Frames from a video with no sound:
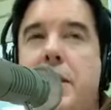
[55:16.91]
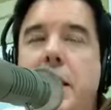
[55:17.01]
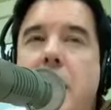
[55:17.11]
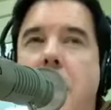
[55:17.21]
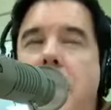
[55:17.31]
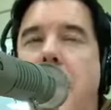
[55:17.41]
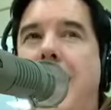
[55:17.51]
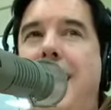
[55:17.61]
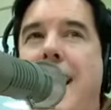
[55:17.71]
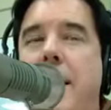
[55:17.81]
young
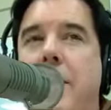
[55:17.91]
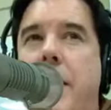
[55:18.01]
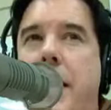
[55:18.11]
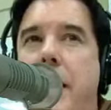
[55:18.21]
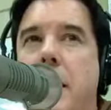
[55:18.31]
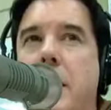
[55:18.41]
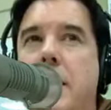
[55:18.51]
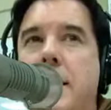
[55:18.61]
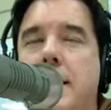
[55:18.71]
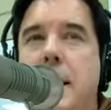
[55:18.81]
guy, Heather, here
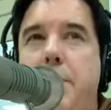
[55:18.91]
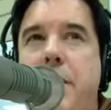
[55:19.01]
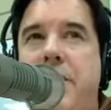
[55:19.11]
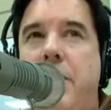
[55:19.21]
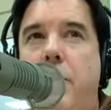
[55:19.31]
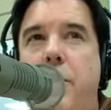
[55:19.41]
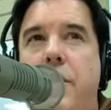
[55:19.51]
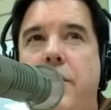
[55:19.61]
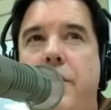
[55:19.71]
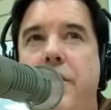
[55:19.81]
stepping
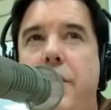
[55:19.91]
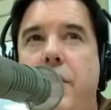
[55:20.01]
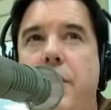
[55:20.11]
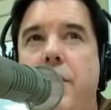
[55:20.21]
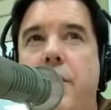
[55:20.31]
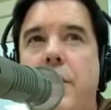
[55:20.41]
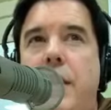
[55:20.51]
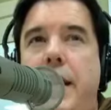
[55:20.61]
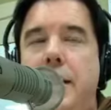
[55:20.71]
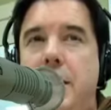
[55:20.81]
forward for you
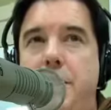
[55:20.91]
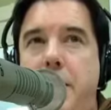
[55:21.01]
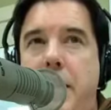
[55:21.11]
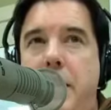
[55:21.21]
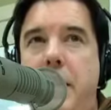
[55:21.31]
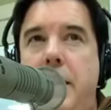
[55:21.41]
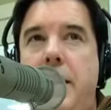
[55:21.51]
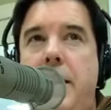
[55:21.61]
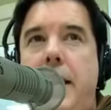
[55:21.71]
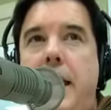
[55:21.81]
in
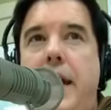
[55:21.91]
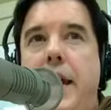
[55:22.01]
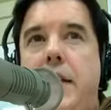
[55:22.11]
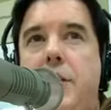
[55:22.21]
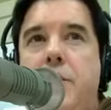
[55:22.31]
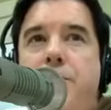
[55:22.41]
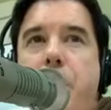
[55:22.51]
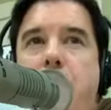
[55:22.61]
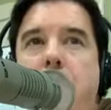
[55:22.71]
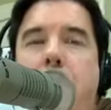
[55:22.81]
spirit, and
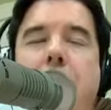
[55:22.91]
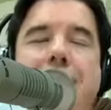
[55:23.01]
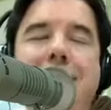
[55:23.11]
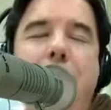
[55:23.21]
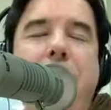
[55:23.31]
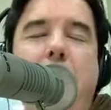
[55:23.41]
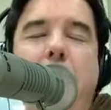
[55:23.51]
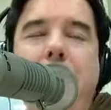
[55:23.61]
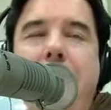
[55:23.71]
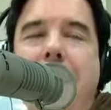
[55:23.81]
when they step
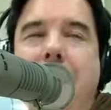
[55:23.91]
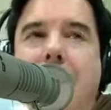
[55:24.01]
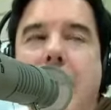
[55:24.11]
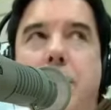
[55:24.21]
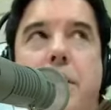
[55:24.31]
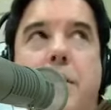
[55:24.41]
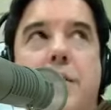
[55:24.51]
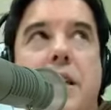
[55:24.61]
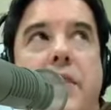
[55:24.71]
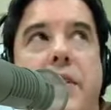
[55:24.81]
forward and label
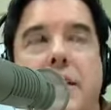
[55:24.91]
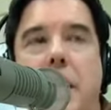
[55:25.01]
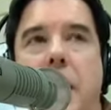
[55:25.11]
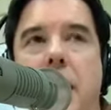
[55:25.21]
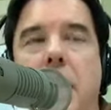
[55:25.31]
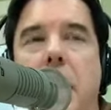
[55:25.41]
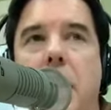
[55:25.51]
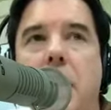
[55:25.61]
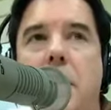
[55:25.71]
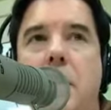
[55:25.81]
themselves as a
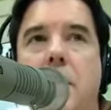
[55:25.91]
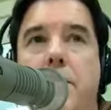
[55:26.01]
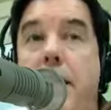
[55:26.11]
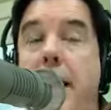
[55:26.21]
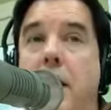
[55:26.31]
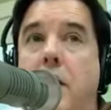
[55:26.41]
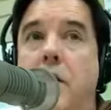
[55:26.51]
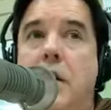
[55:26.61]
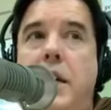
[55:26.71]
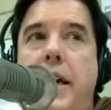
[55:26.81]
young
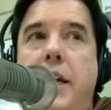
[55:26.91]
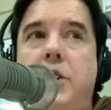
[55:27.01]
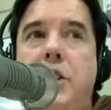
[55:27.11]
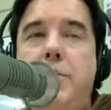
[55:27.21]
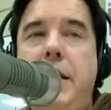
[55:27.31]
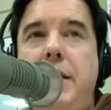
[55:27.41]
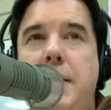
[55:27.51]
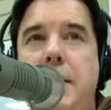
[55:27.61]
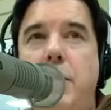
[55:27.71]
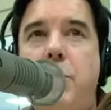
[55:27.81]
male, it just means
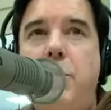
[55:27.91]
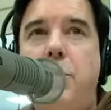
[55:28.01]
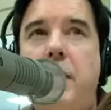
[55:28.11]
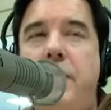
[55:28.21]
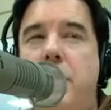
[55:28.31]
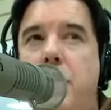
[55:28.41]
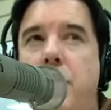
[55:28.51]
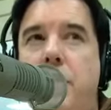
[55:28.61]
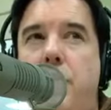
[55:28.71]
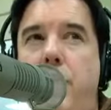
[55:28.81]
it's someone who left this
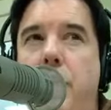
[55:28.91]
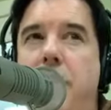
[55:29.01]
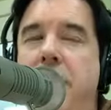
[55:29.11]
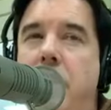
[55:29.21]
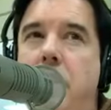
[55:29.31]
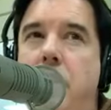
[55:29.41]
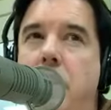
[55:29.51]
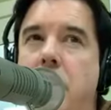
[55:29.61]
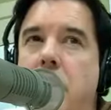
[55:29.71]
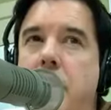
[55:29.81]
earth way
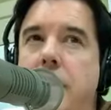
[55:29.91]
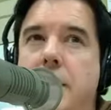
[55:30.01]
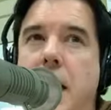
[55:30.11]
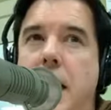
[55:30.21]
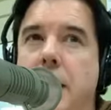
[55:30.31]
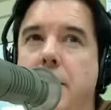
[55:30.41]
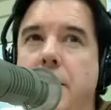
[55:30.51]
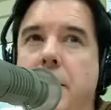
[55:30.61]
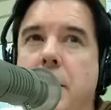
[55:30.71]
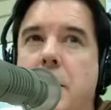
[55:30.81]
before their time.
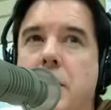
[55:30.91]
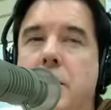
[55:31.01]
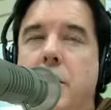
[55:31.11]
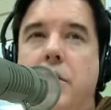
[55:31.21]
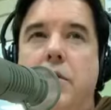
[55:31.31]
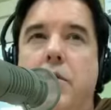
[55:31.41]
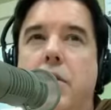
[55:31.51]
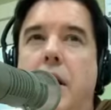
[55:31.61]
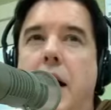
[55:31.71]
So